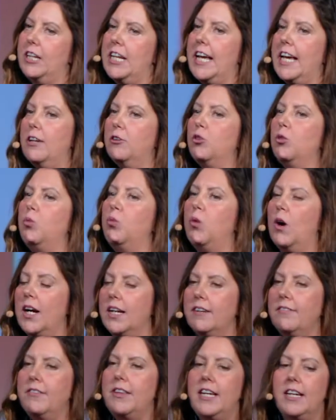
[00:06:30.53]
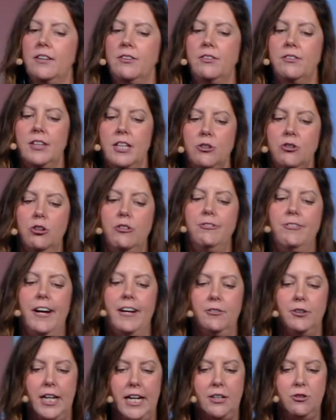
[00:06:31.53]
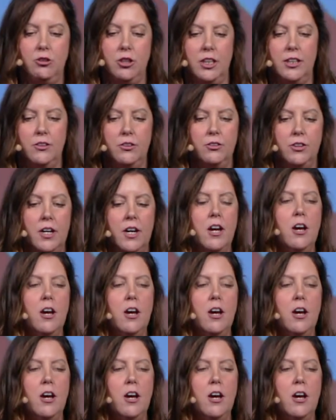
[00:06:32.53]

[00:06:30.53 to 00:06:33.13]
is one of the essential foundations